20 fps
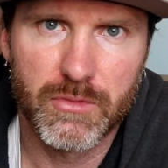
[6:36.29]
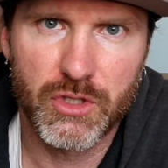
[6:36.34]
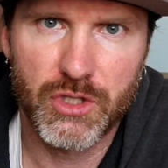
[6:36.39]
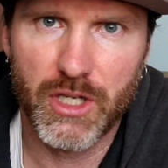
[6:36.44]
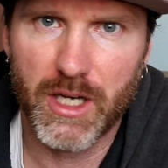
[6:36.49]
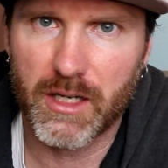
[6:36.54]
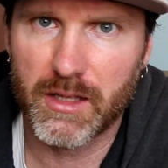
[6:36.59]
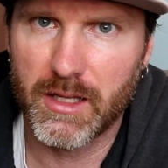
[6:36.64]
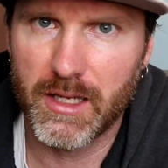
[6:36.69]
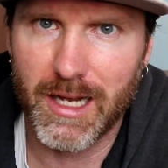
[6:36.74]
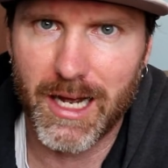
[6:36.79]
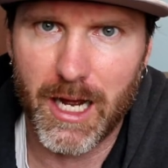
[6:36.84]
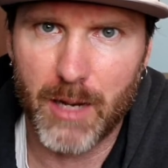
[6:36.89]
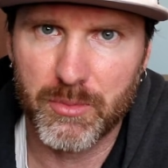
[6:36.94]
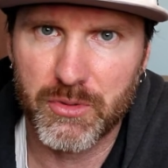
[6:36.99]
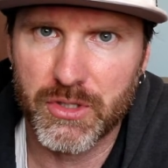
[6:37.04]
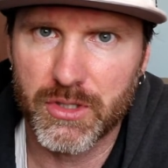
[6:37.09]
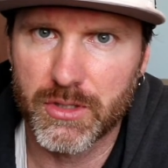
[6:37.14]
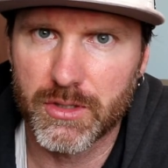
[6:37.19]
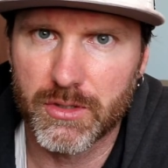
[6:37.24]
check the
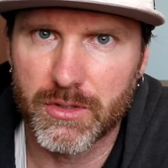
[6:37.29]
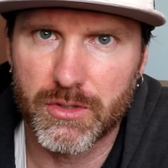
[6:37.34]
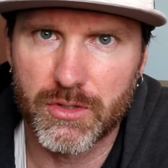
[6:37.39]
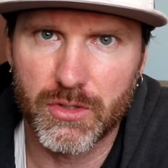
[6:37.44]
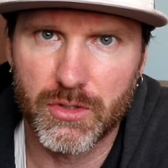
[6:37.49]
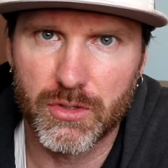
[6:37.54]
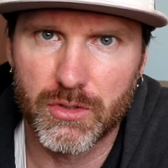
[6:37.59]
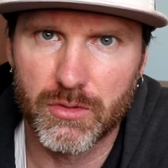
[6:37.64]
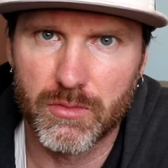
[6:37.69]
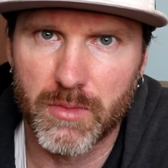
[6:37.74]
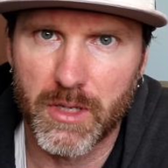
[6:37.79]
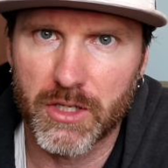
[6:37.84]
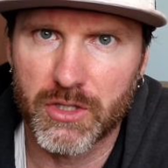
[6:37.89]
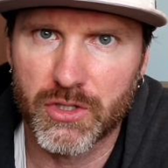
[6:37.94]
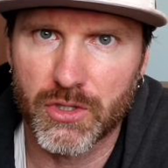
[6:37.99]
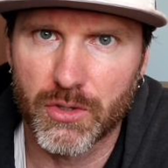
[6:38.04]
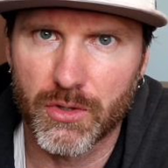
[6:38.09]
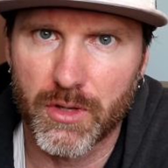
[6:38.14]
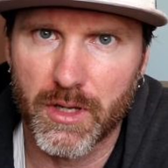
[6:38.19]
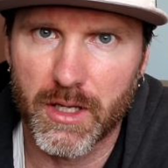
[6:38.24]
option to make
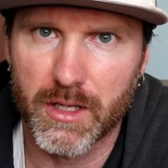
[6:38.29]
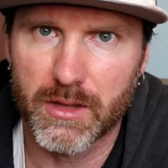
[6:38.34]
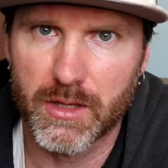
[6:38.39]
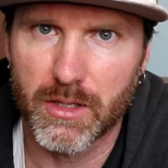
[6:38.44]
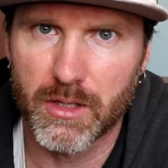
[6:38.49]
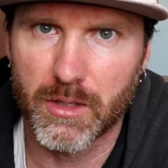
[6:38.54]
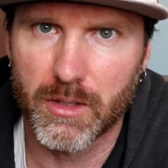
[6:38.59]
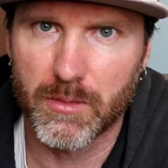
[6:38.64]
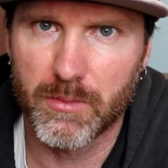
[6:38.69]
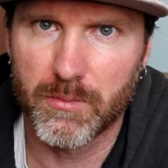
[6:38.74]
sure that